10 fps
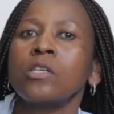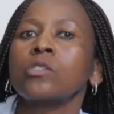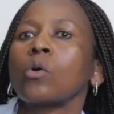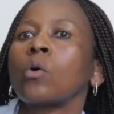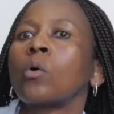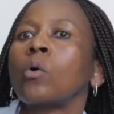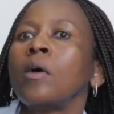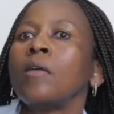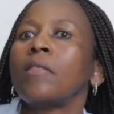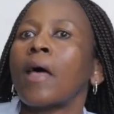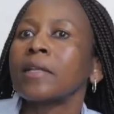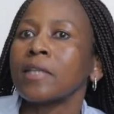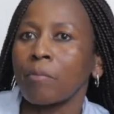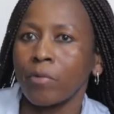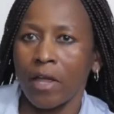So that
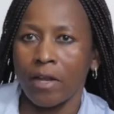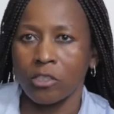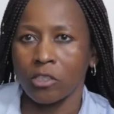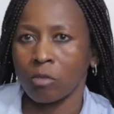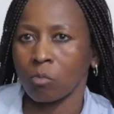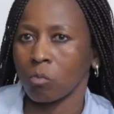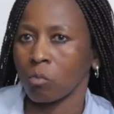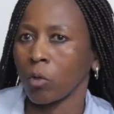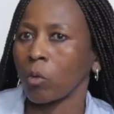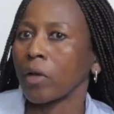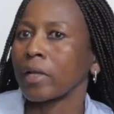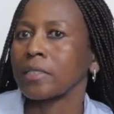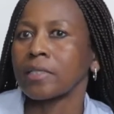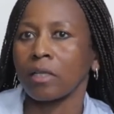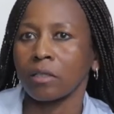apprehension we quickly
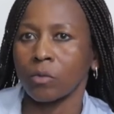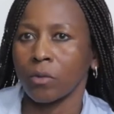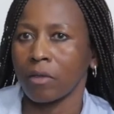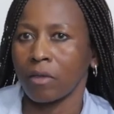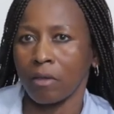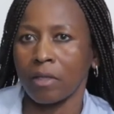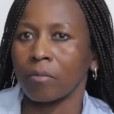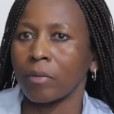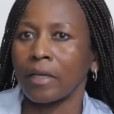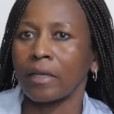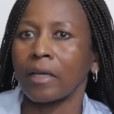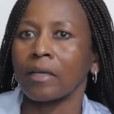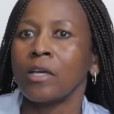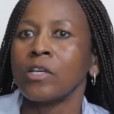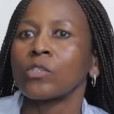dealt with in the beginning.
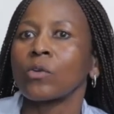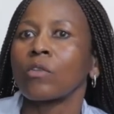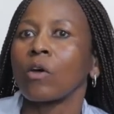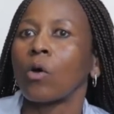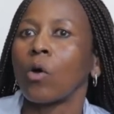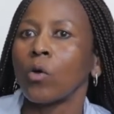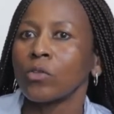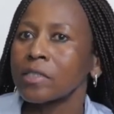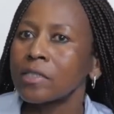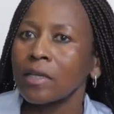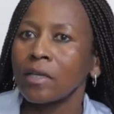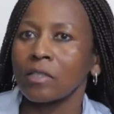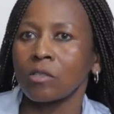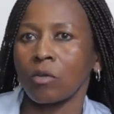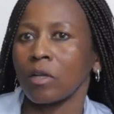So the hosting
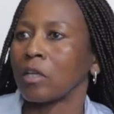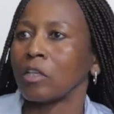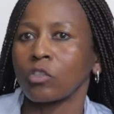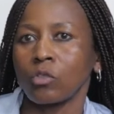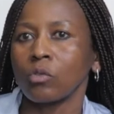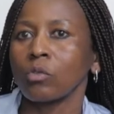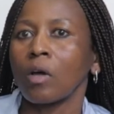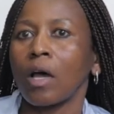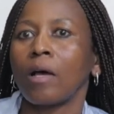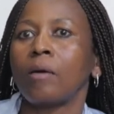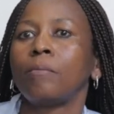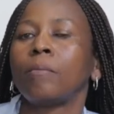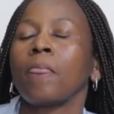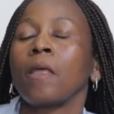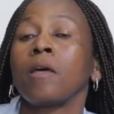is not an issue.
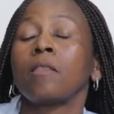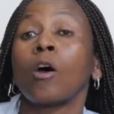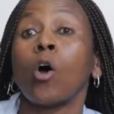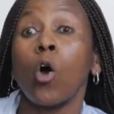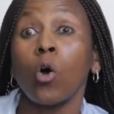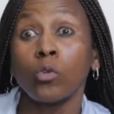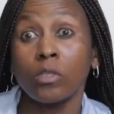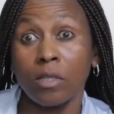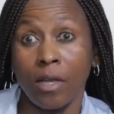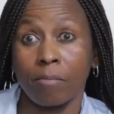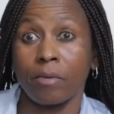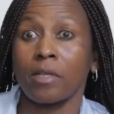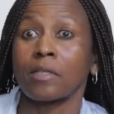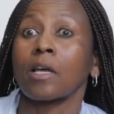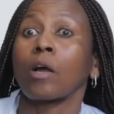The host
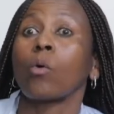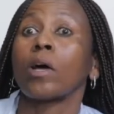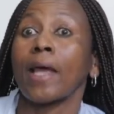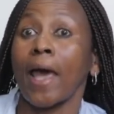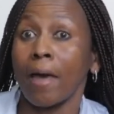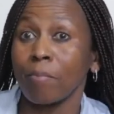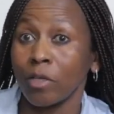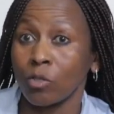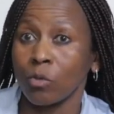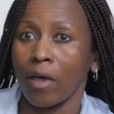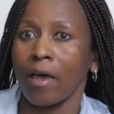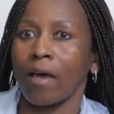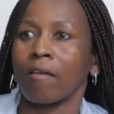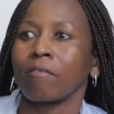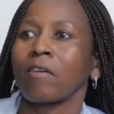companies are quite happy to
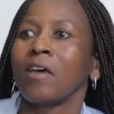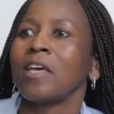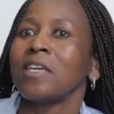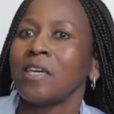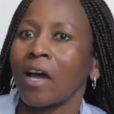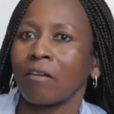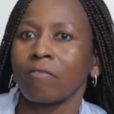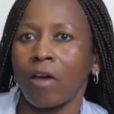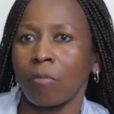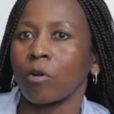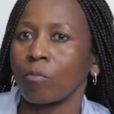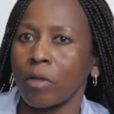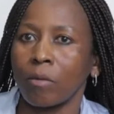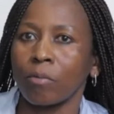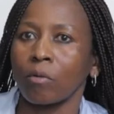have young, vibrant
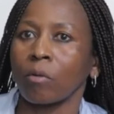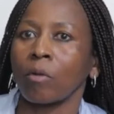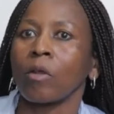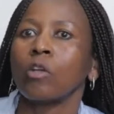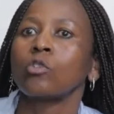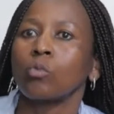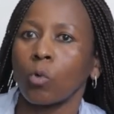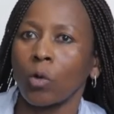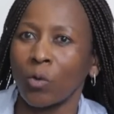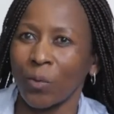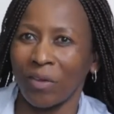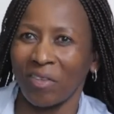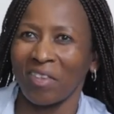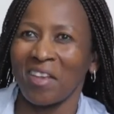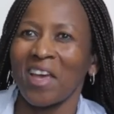people to work
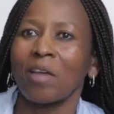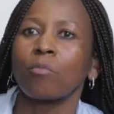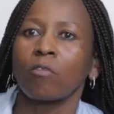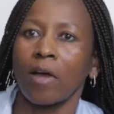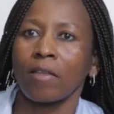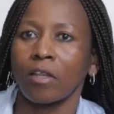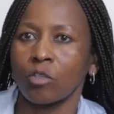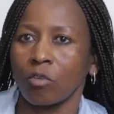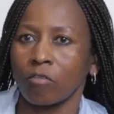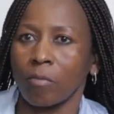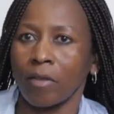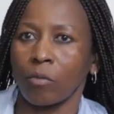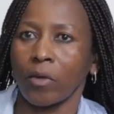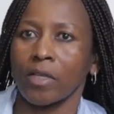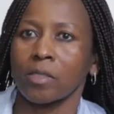with and provide that 12-month
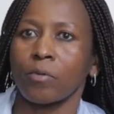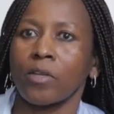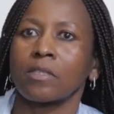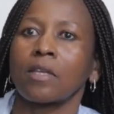work experience.